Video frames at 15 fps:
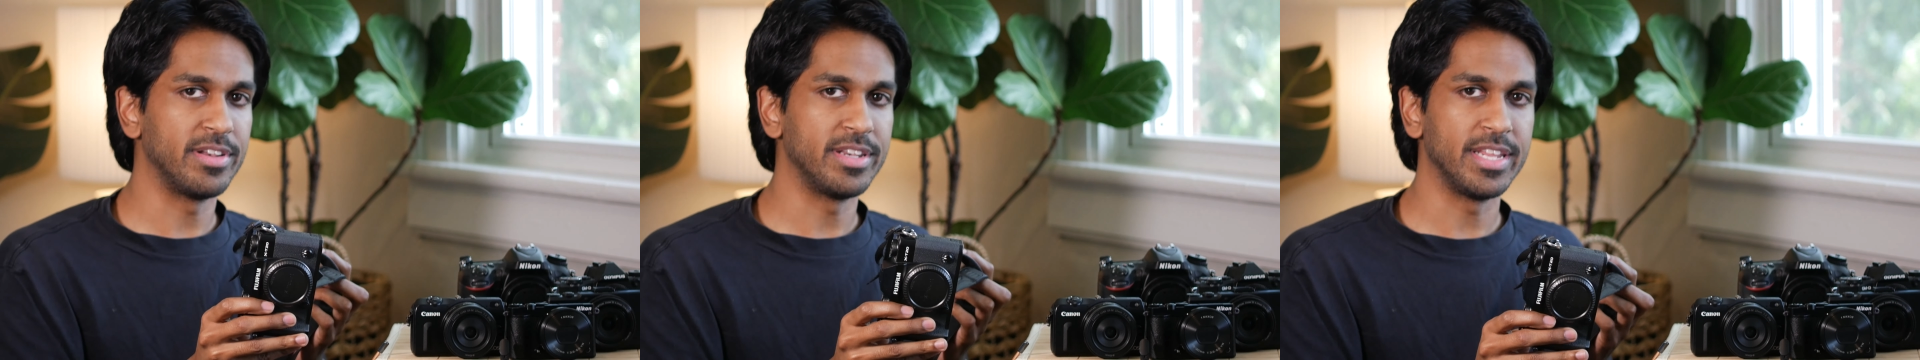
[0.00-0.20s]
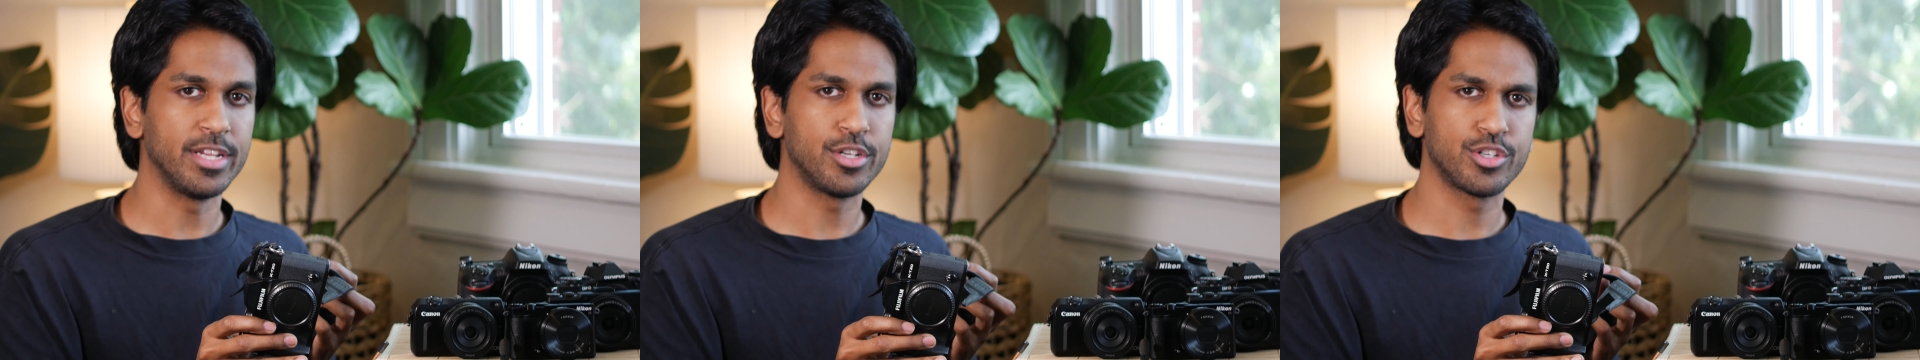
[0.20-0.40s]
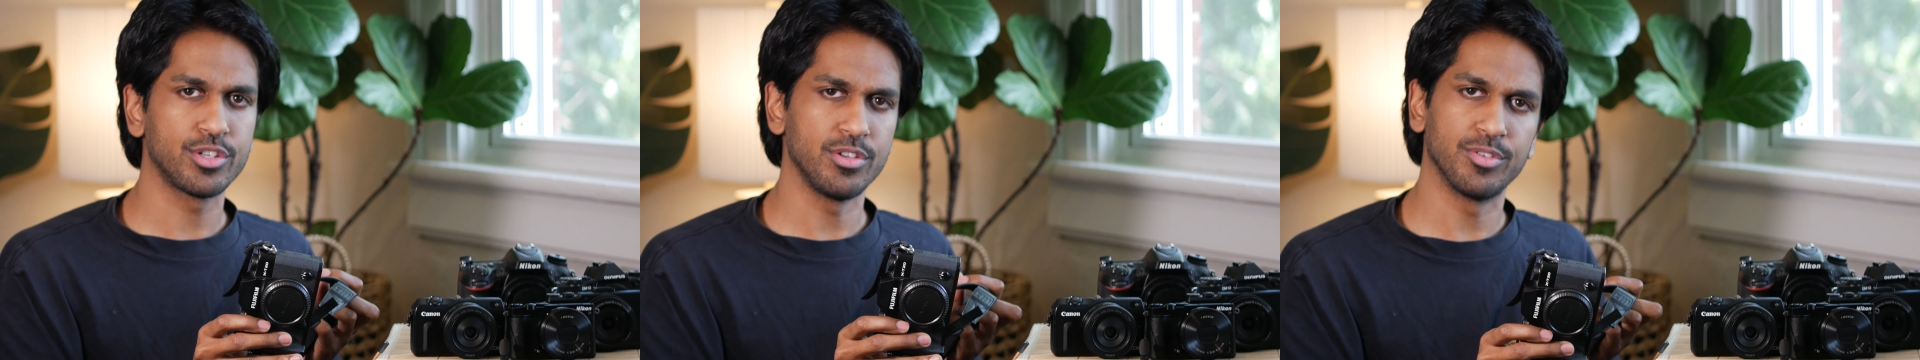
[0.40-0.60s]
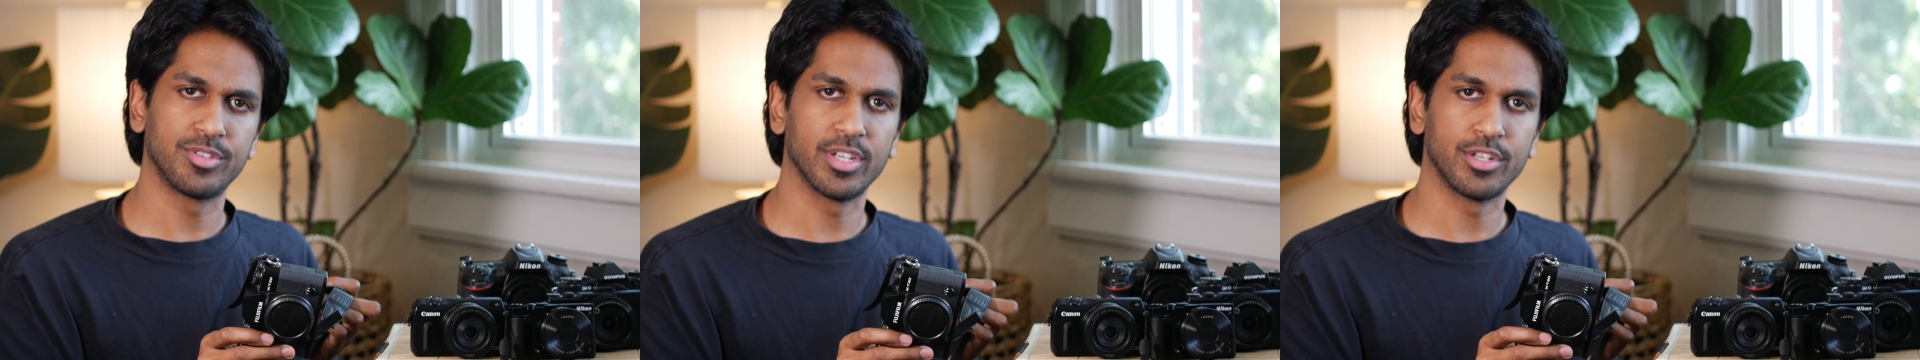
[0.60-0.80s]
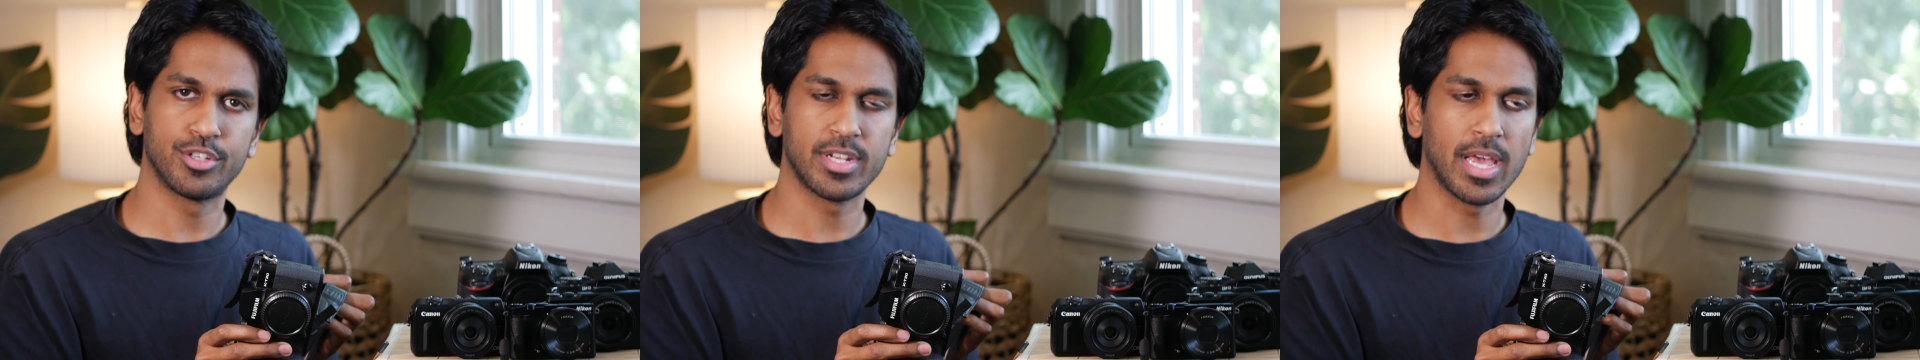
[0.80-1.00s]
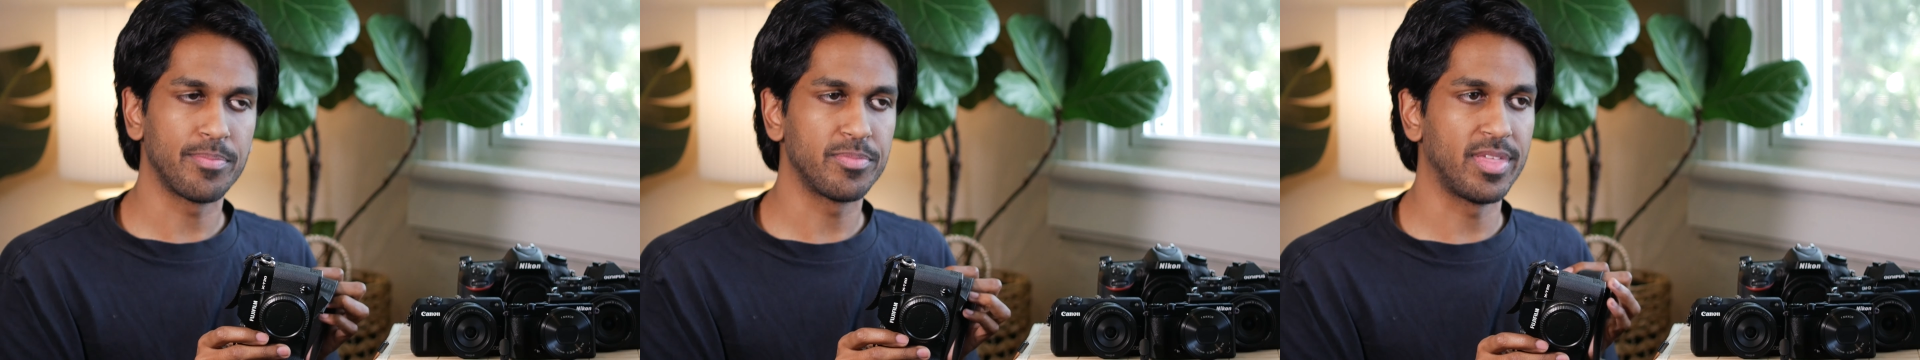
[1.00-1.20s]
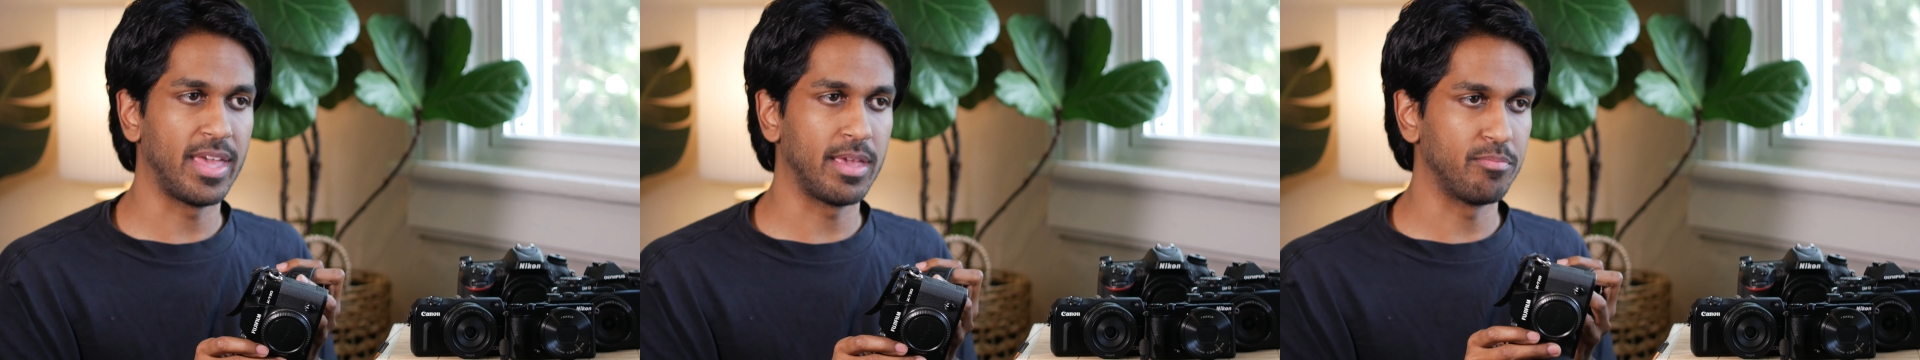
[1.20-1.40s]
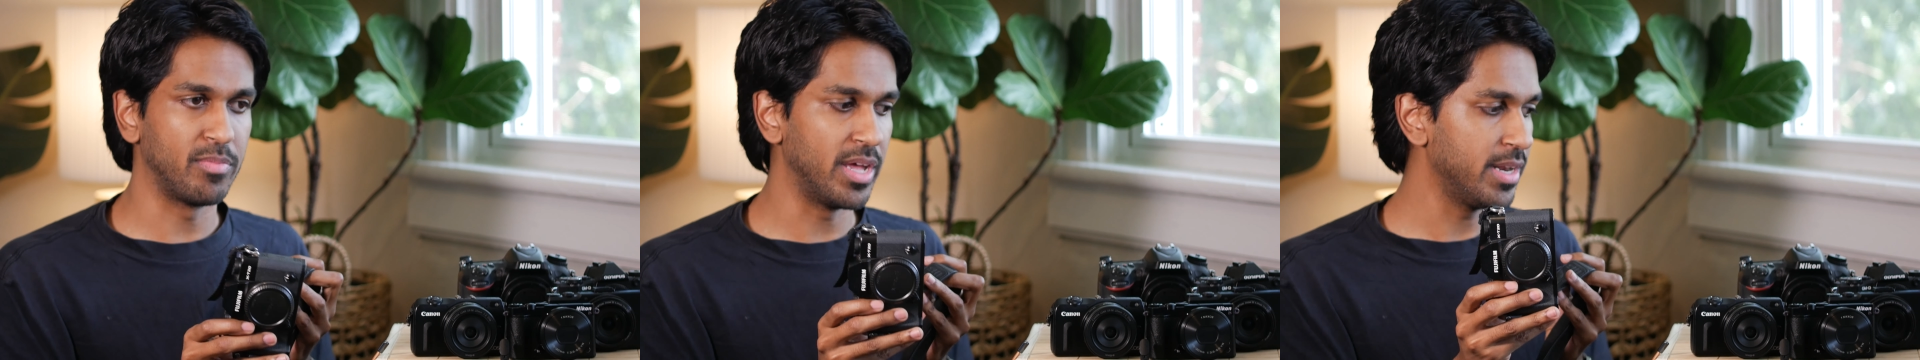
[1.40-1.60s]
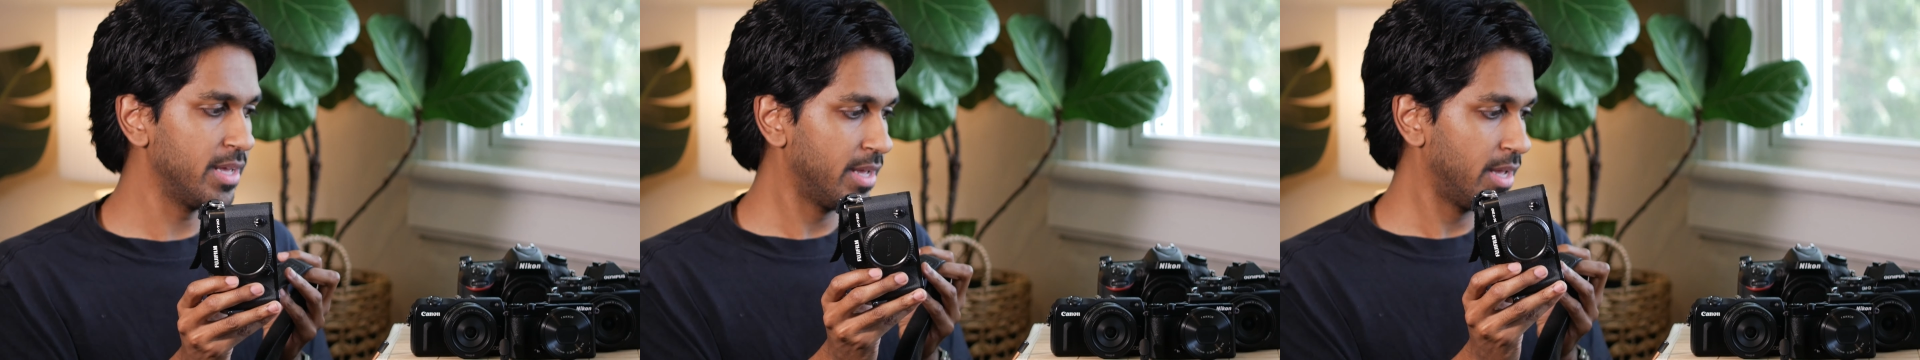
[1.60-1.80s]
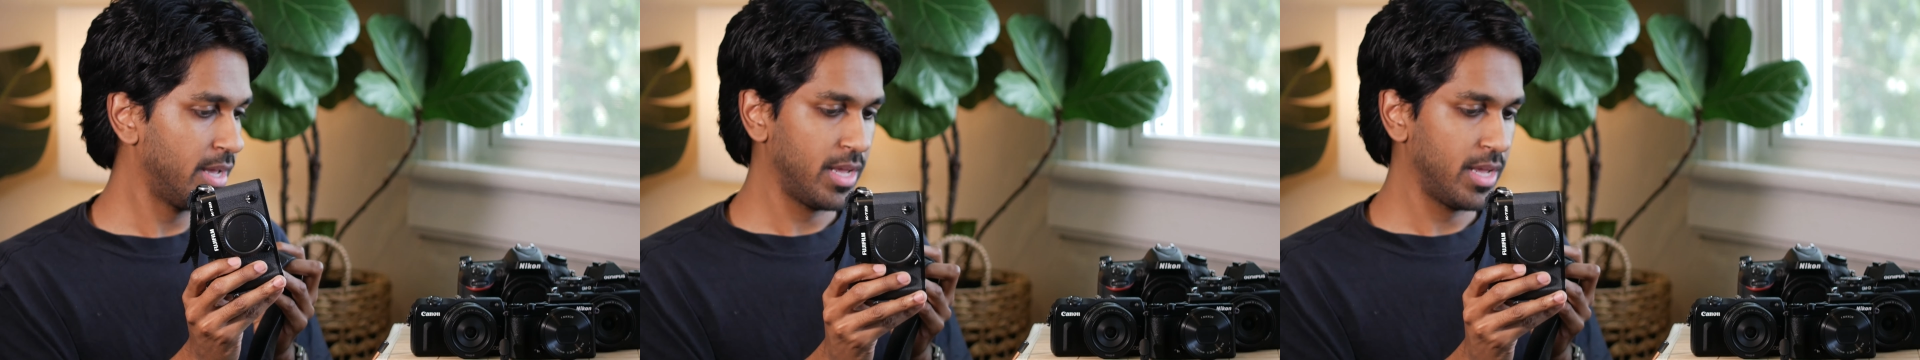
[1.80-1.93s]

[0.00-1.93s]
a niche usage type thing, but